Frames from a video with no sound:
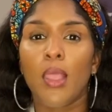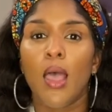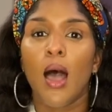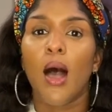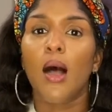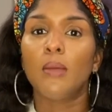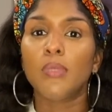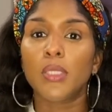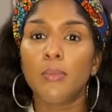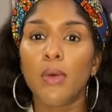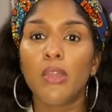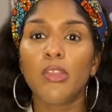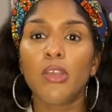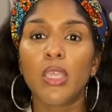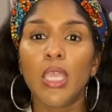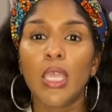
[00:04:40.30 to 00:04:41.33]
Um, some
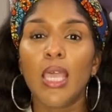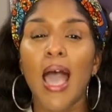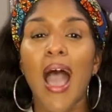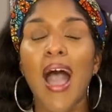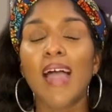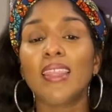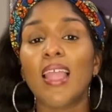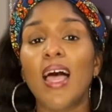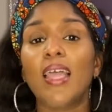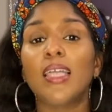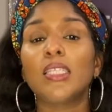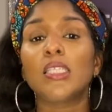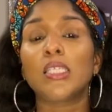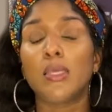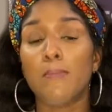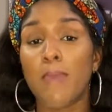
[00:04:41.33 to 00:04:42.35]
other key
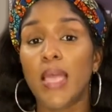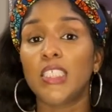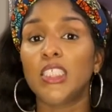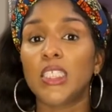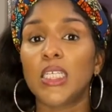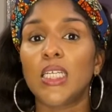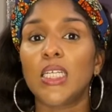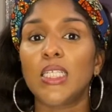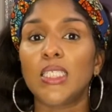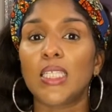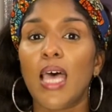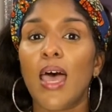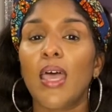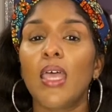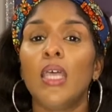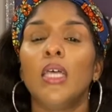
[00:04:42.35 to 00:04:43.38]
highlights to mention is
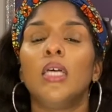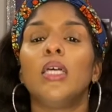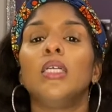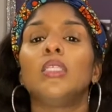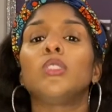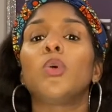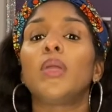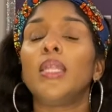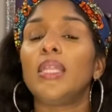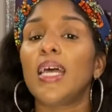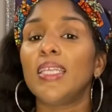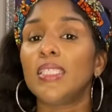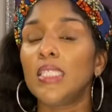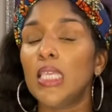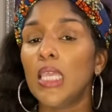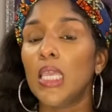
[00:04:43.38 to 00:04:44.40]
that in
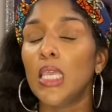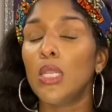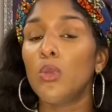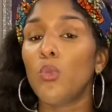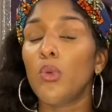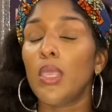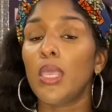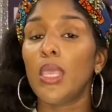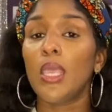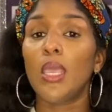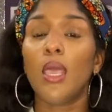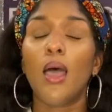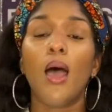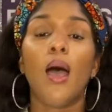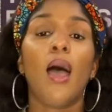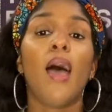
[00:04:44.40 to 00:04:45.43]
2019, we
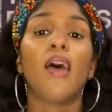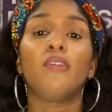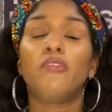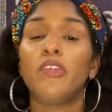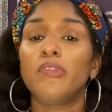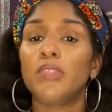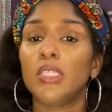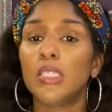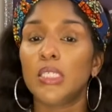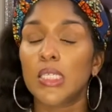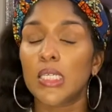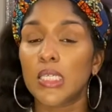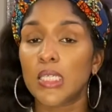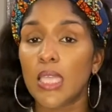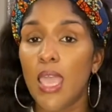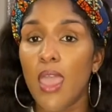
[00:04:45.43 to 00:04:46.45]
had
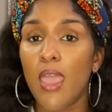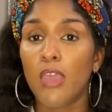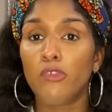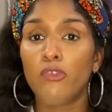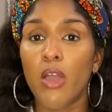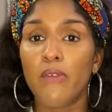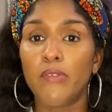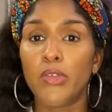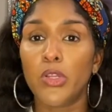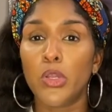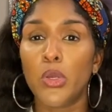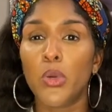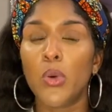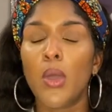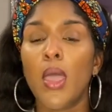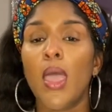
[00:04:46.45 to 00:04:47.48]
56K in
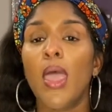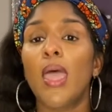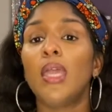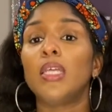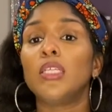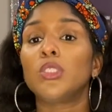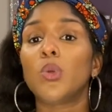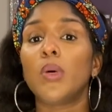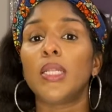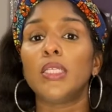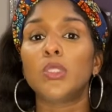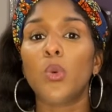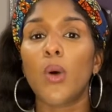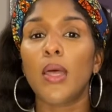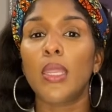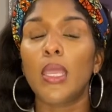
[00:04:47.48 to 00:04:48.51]
revenue, and in
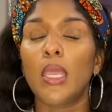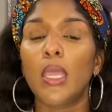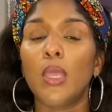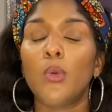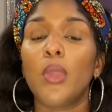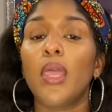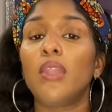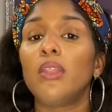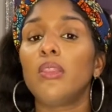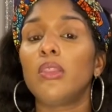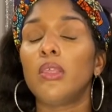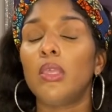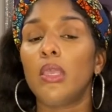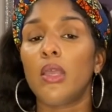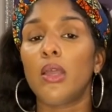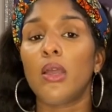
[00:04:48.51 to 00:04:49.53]
2020, we ended the
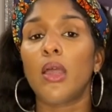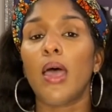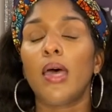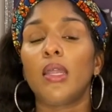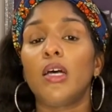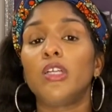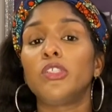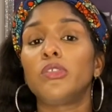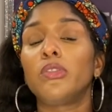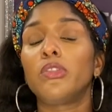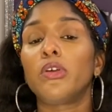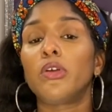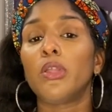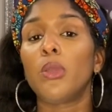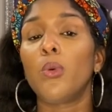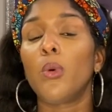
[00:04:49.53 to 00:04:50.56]
year at
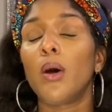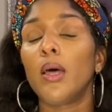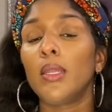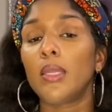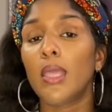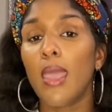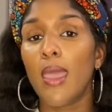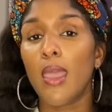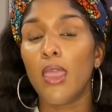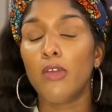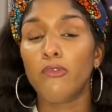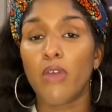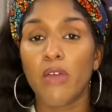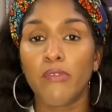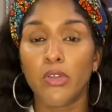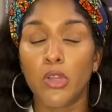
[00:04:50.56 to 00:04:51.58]
131K in
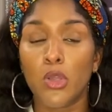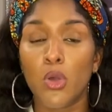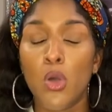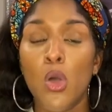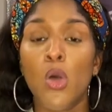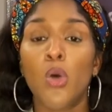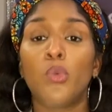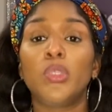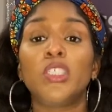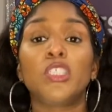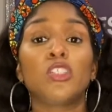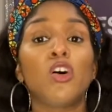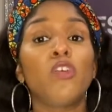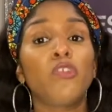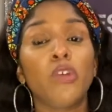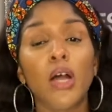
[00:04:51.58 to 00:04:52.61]
revenue, which is
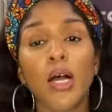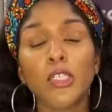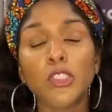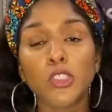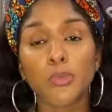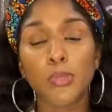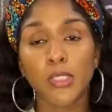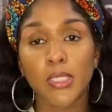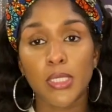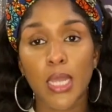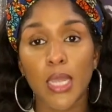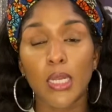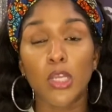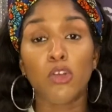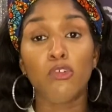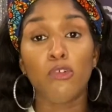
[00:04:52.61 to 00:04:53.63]
over
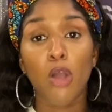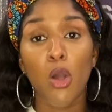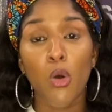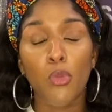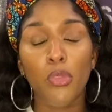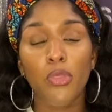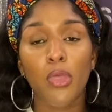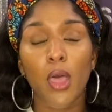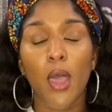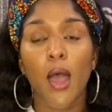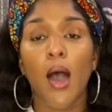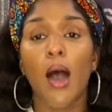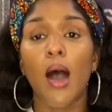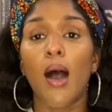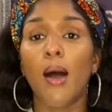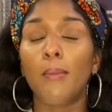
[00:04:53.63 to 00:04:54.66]
100% growth.
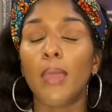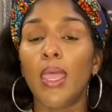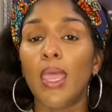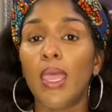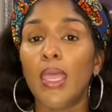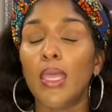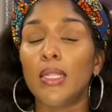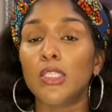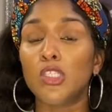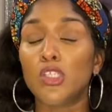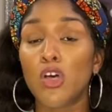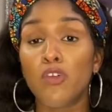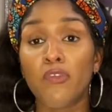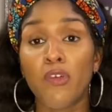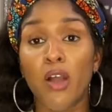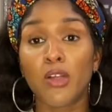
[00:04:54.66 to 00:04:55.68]
Um, and so
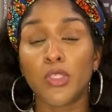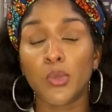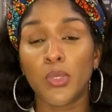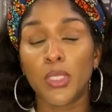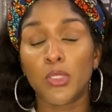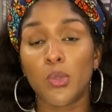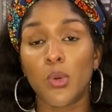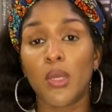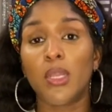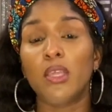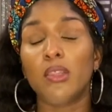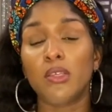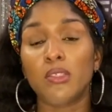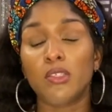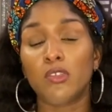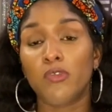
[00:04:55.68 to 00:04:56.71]
far, 2020,
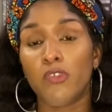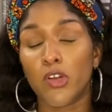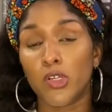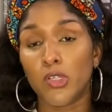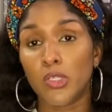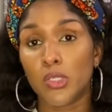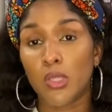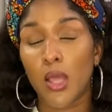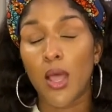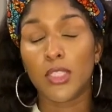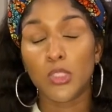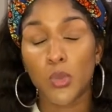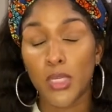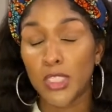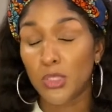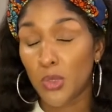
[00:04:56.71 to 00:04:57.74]
this first, uh,
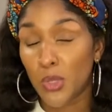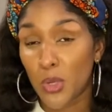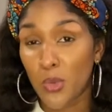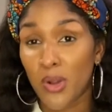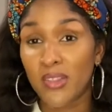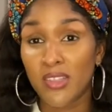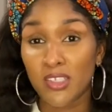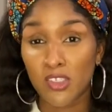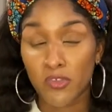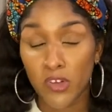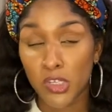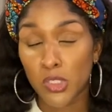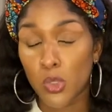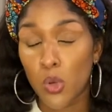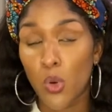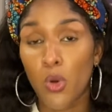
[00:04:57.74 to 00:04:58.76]
2021, this
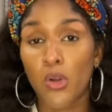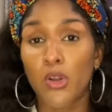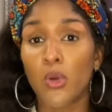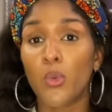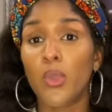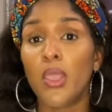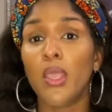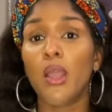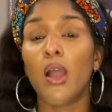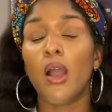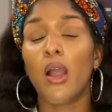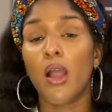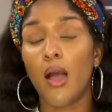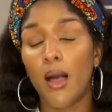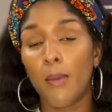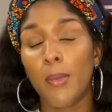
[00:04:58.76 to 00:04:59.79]
first quarter, we
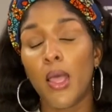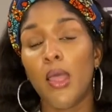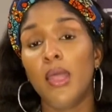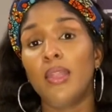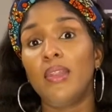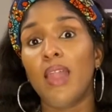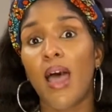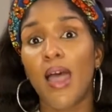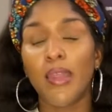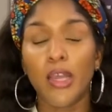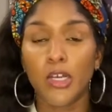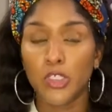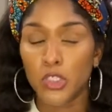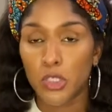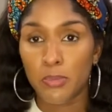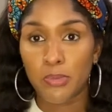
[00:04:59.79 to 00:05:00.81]
are up
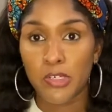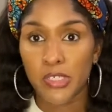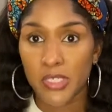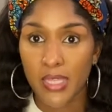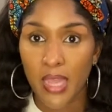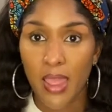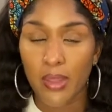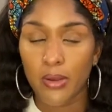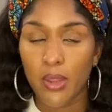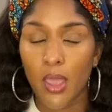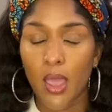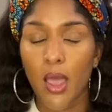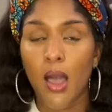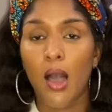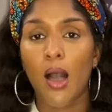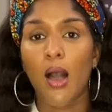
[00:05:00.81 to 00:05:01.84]
900%.
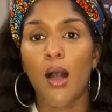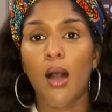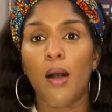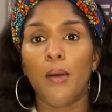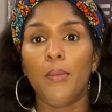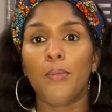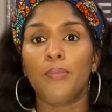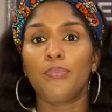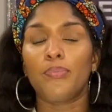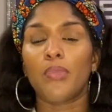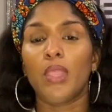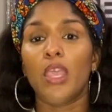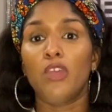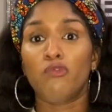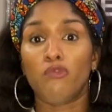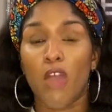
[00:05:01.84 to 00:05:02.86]
Um,
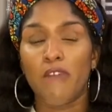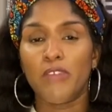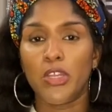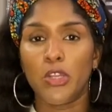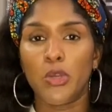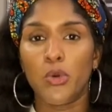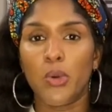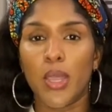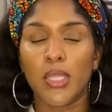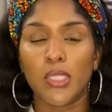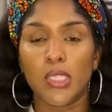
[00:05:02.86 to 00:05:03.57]
in revenue. And